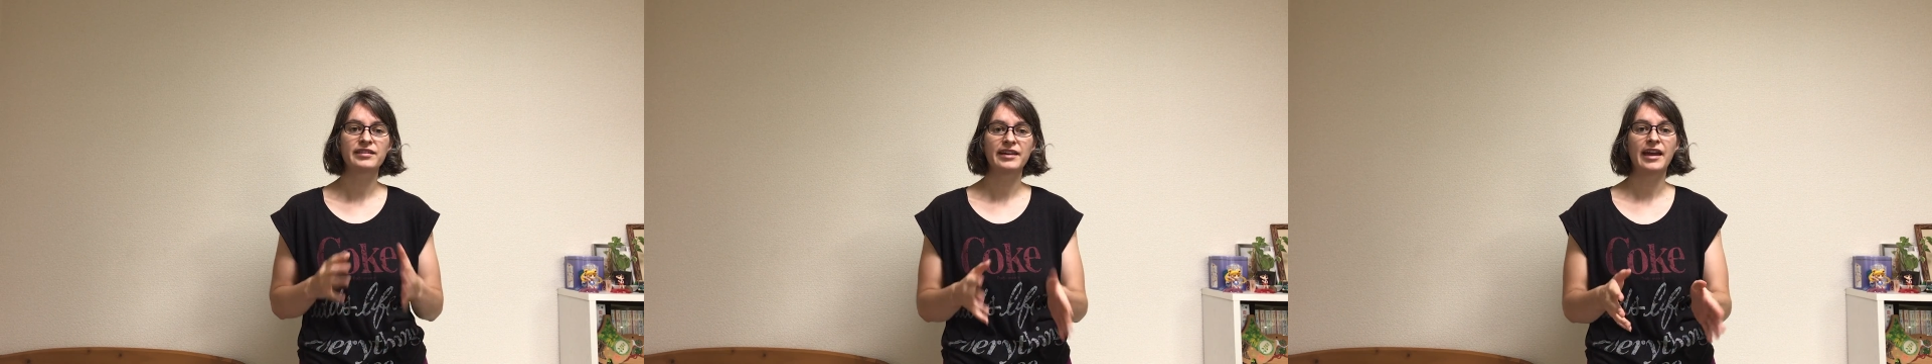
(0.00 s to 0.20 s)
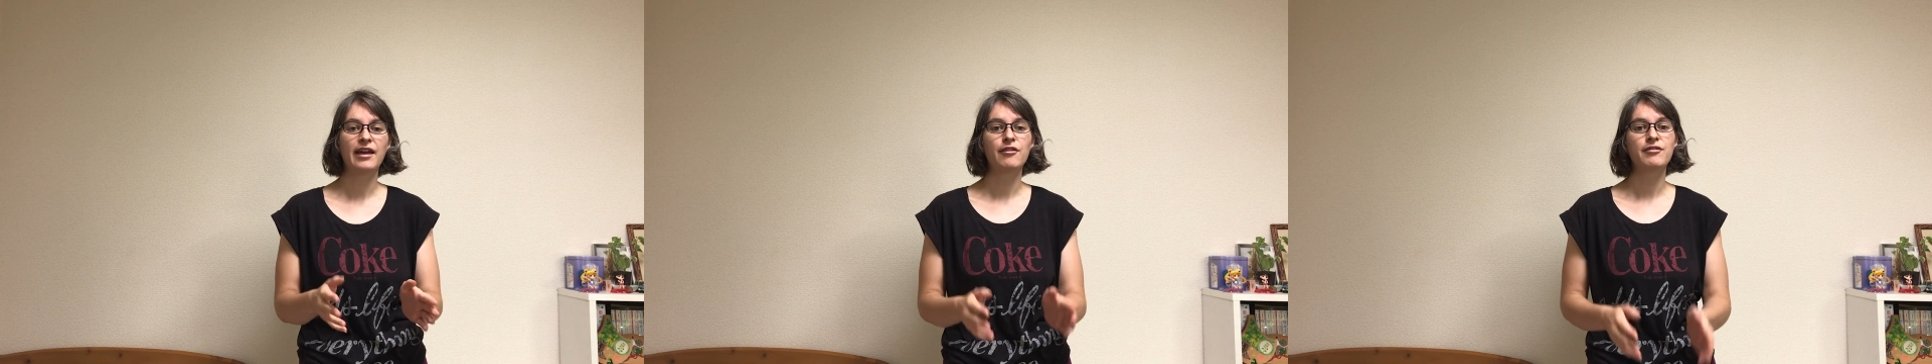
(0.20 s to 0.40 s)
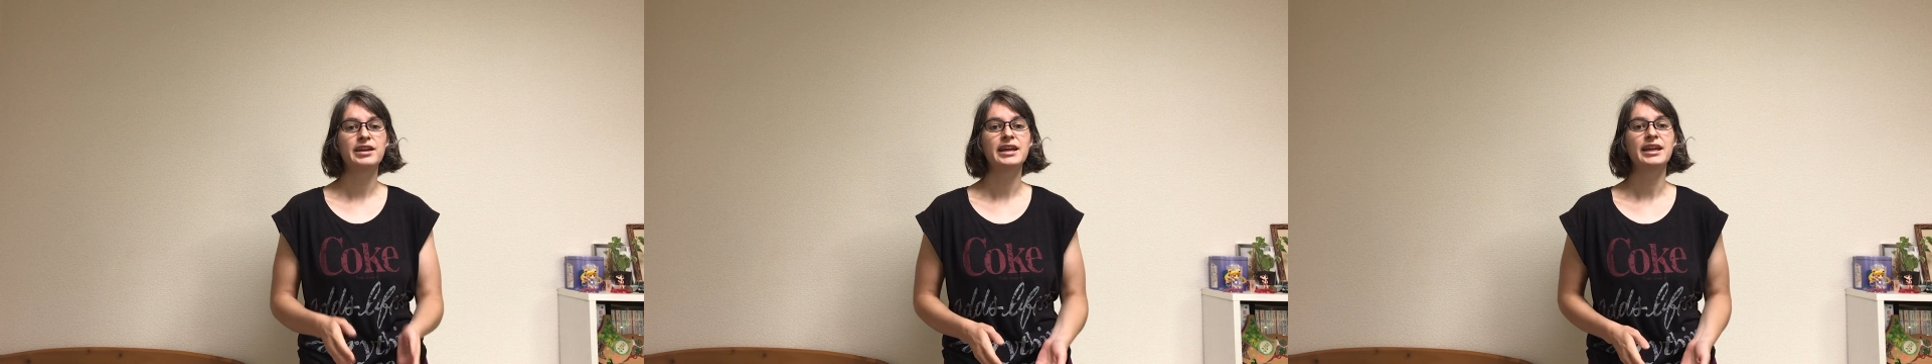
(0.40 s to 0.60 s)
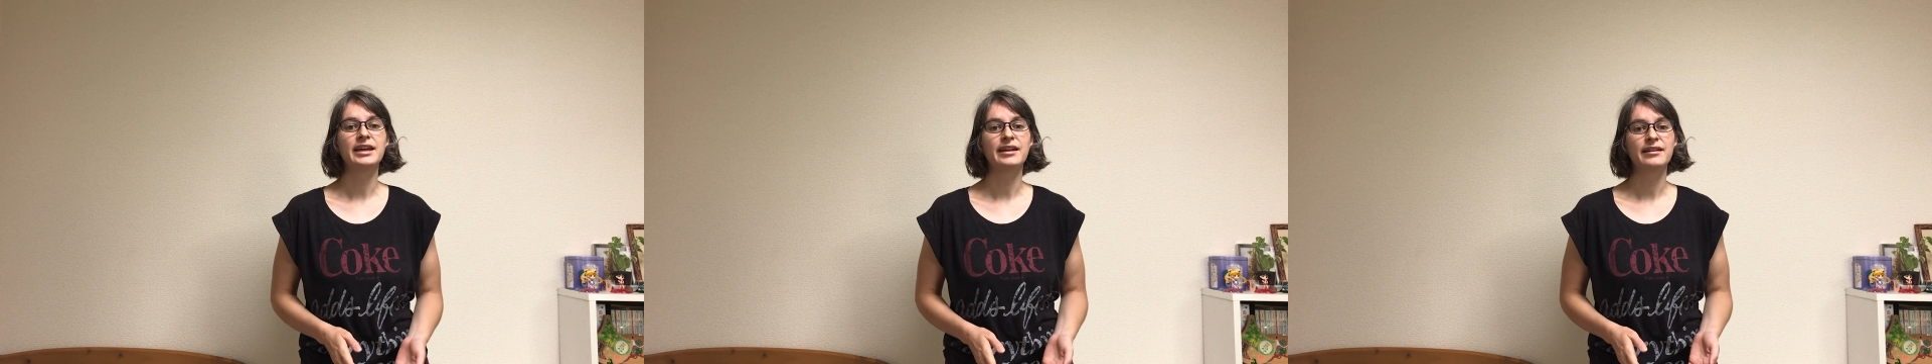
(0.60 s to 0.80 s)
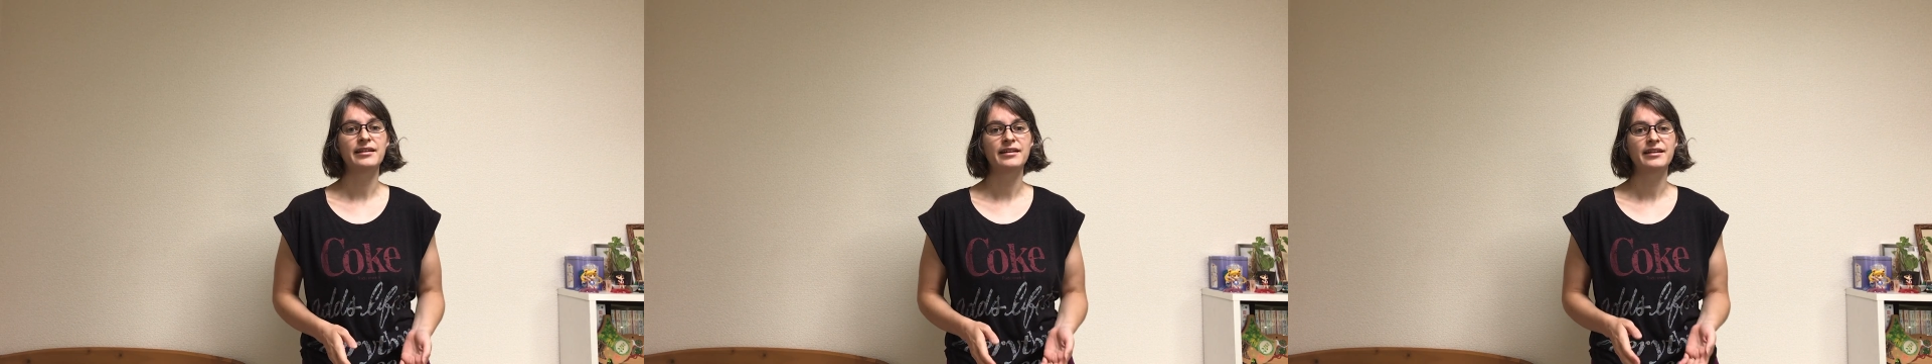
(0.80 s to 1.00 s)
carry
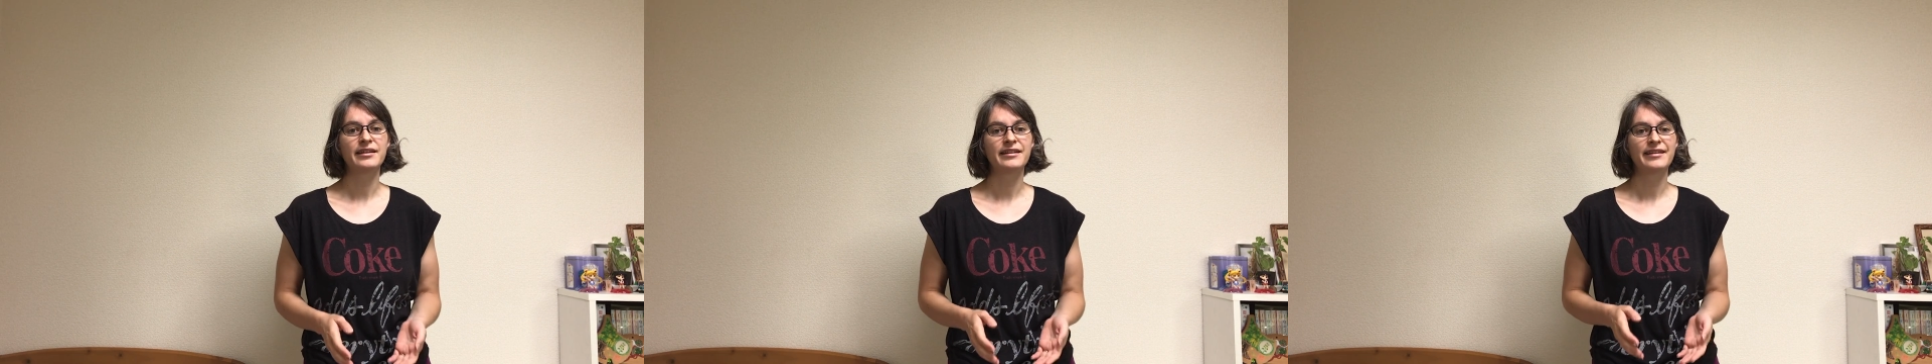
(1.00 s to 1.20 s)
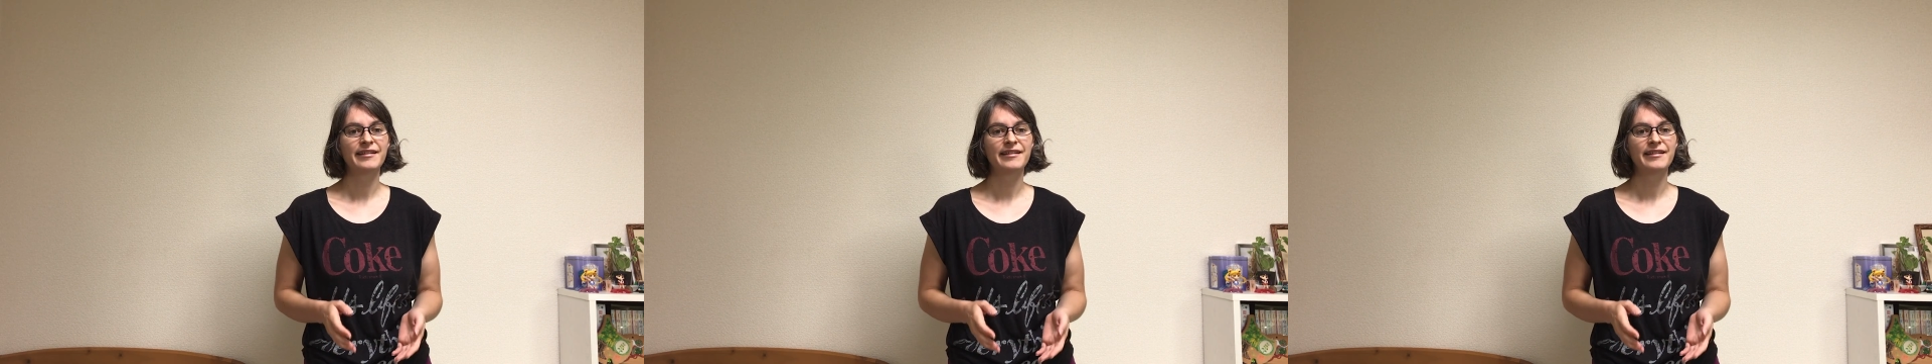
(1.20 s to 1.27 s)
in